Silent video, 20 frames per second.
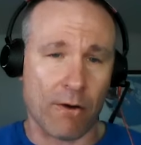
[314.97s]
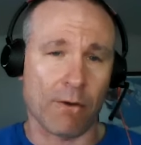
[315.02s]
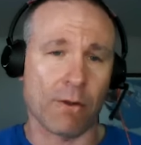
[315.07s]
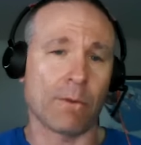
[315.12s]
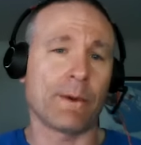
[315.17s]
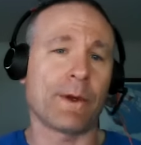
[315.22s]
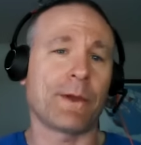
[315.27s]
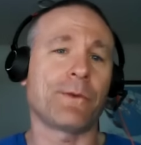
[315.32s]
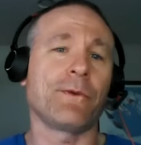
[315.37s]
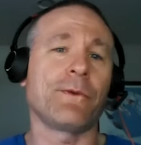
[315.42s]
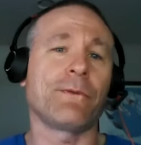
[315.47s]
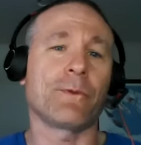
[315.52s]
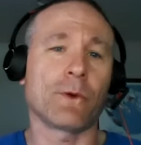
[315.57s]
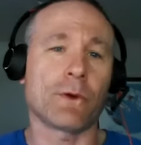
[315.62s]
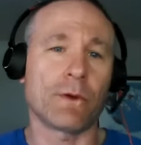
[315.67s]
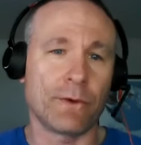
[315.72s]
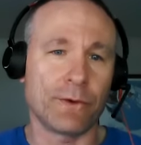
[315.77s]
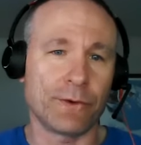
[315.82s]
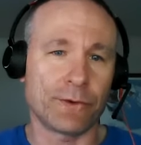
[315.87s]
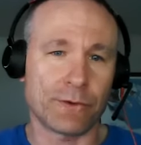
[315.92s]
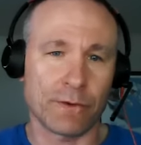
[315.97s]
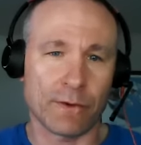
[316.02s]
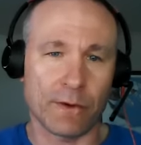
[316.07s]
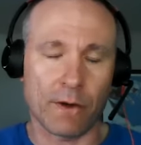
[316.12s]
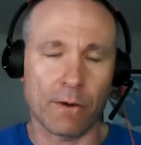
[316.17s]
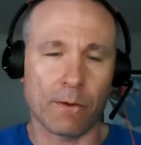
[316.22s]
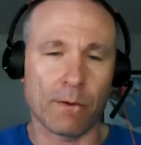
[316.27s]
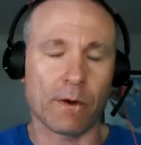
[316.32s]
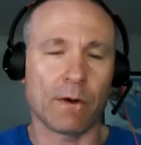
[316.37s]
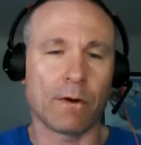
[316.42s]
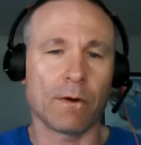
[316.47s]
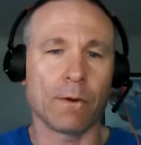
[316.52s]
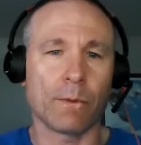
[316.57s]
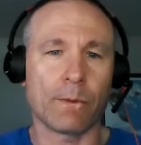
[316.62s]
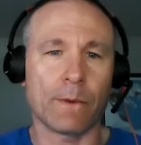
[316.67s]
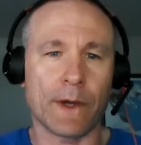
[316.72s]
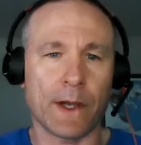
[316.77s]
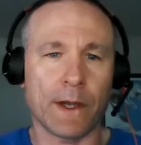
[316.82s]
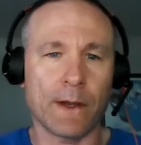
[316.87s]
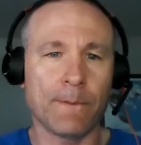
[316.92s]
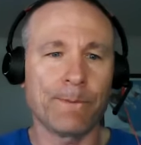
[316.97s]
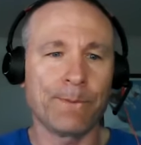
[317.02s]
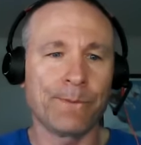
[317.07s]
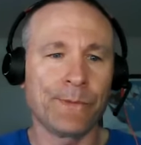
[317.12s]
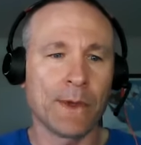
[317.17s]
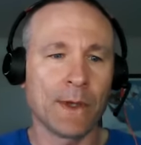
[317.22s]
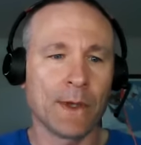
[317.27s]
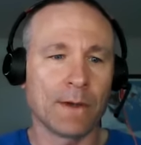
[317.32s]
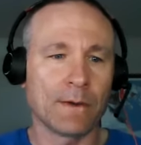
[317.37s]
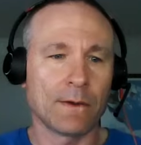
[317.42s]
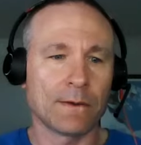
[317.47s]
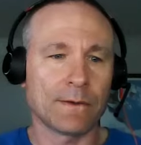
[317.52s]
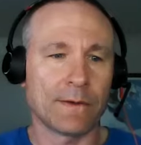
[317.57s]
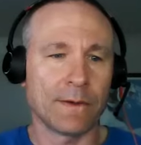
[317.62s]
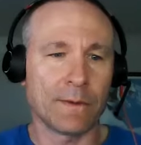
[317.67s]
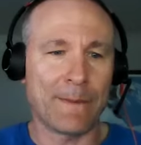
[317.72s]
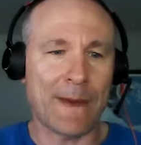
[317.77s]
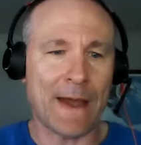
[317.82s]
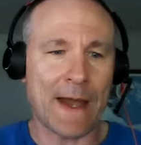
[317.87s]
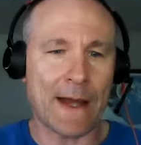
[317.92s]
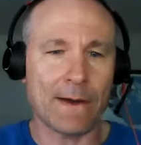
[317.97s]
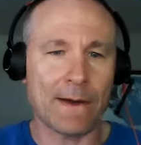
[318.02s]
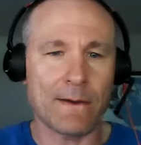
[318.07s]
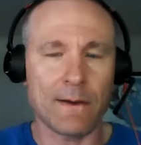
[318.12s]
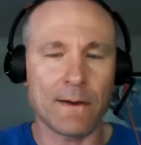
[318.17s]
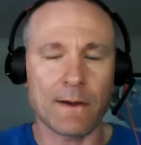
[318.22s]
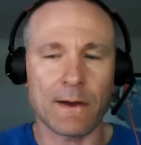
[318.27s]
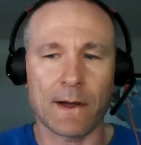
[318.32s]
all the way through foreclosure and go all the way to the mat.